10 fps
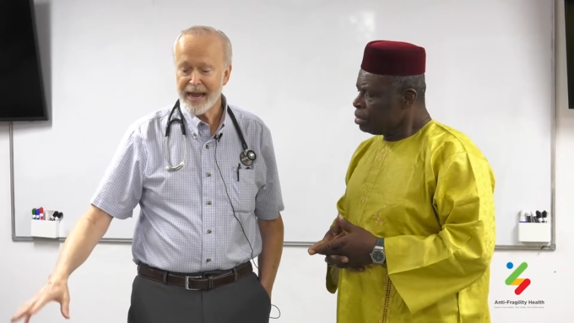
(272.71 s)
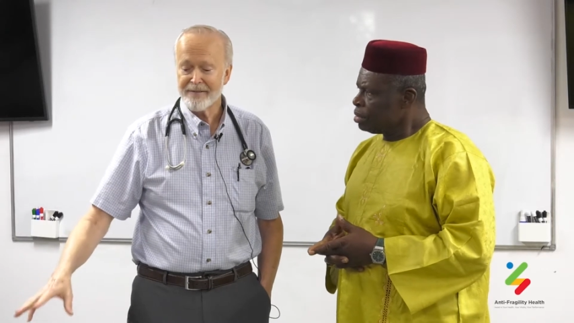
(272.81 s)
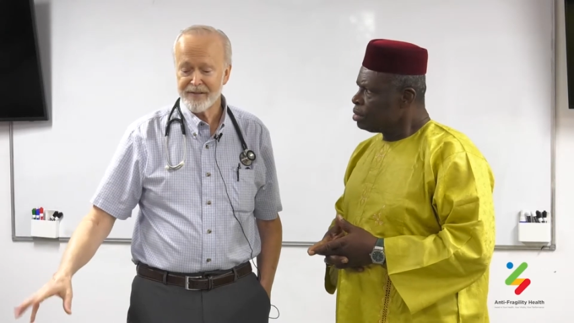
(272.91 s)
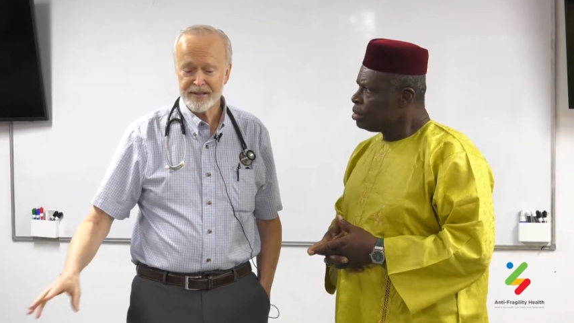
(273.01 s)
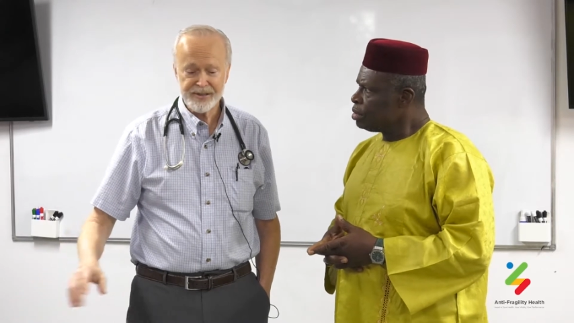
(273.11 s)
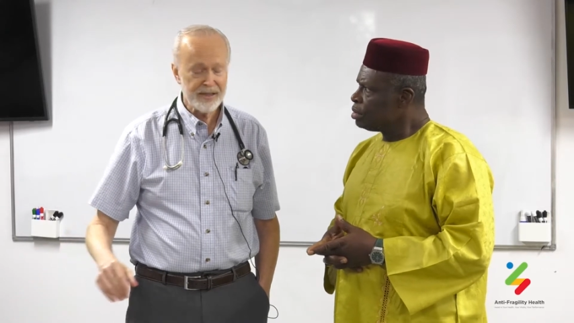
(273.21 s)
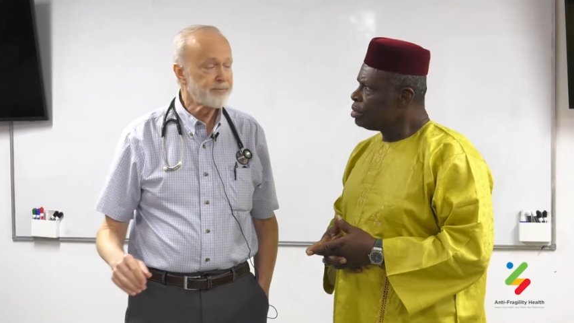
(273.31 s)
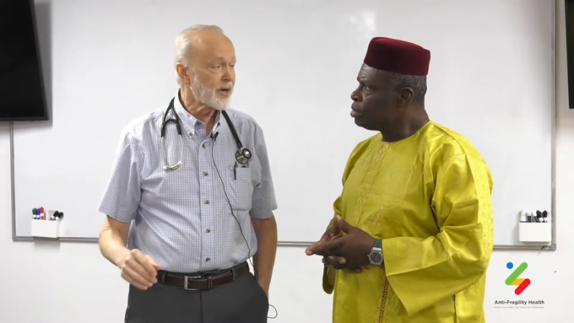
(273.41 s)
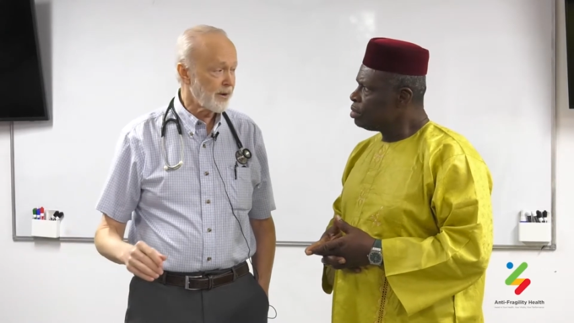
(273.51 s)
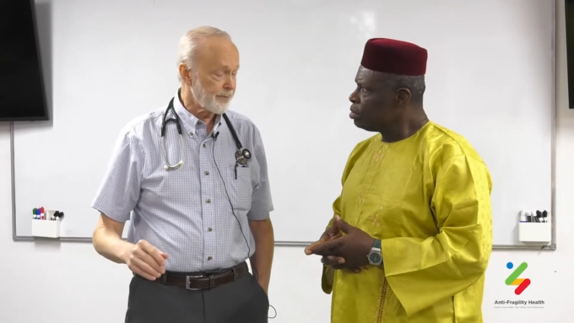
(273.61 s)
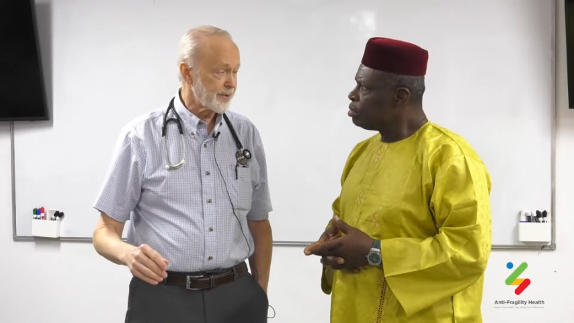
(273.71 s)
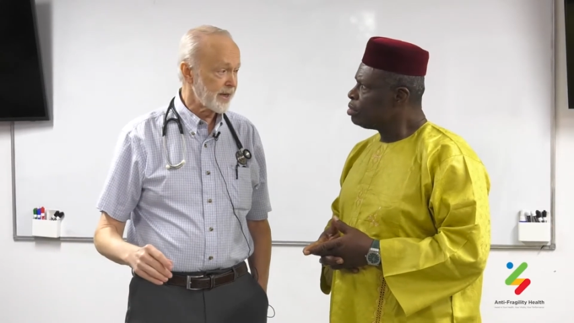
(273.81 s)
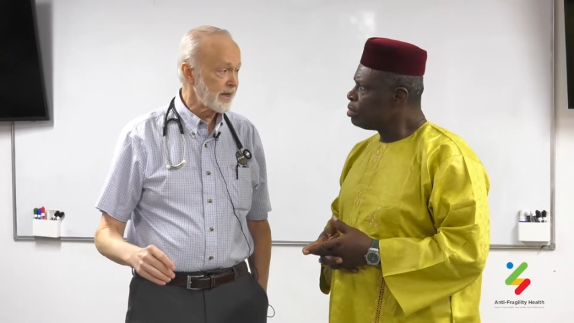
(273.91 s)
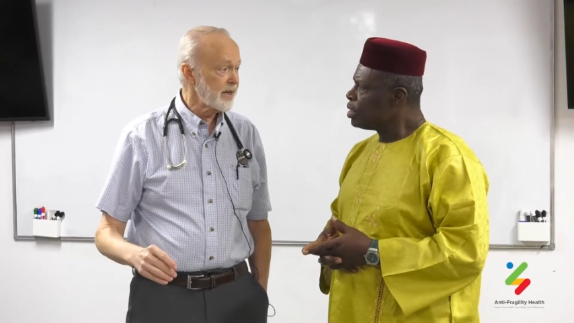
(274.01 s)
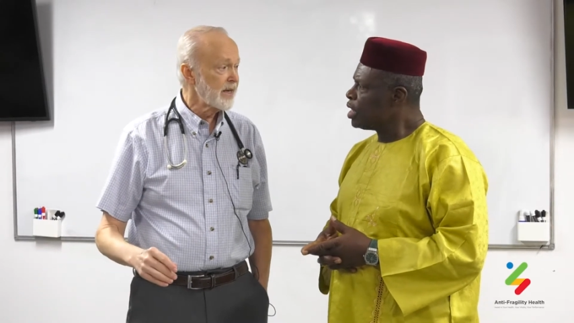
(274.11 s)
Speaker 1: FSM
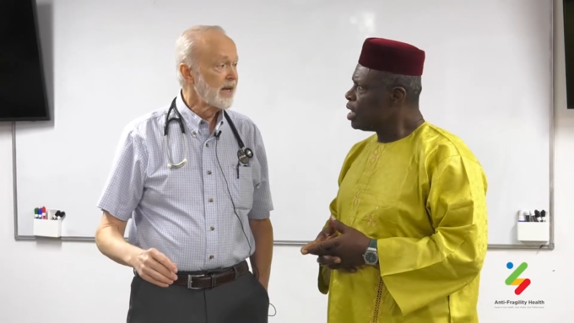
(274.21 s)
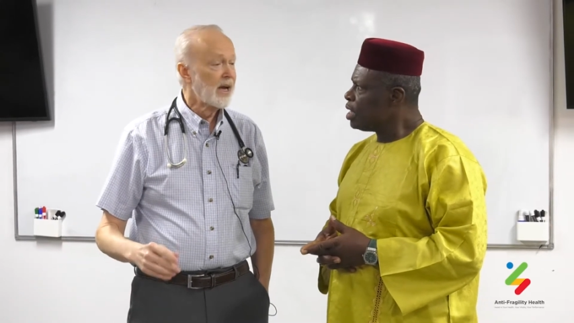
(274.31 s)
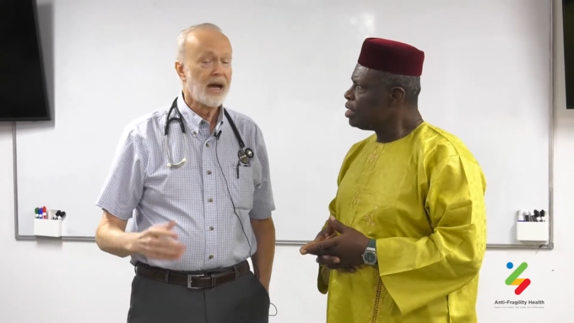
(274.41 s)
company yes.